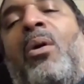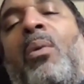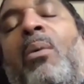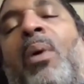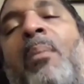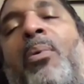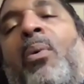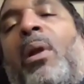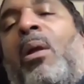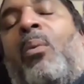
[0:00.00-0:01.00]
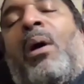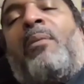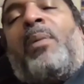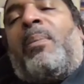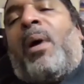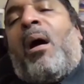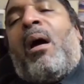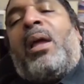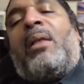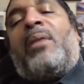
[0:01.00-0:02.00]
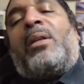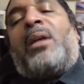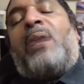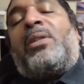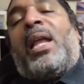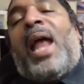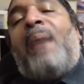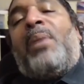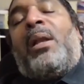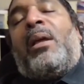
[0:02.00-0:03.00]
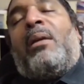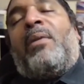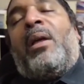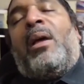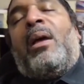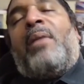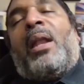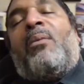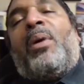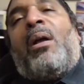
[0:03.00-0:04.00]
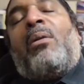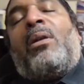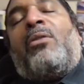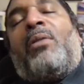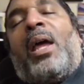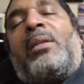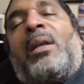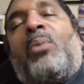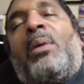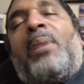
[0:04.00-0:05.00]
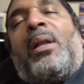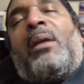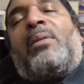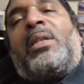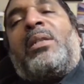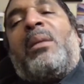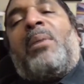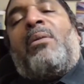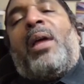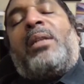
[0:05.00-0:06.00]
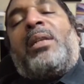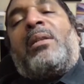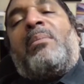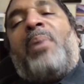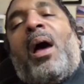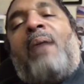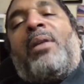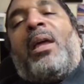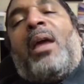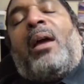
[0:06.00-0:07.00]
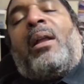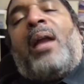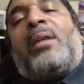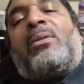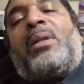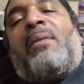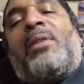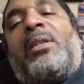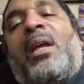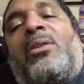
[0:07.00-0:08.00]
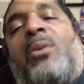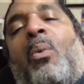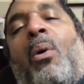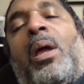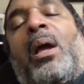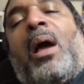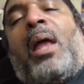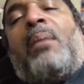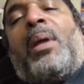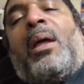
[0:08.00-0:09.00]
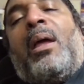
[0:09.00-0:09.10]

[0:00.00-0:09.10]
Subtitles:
with where poor and low wealth people are in this country. And I believe that if we don't address, and we believe, systemic racism, poverty, ecological devastation, a war economy,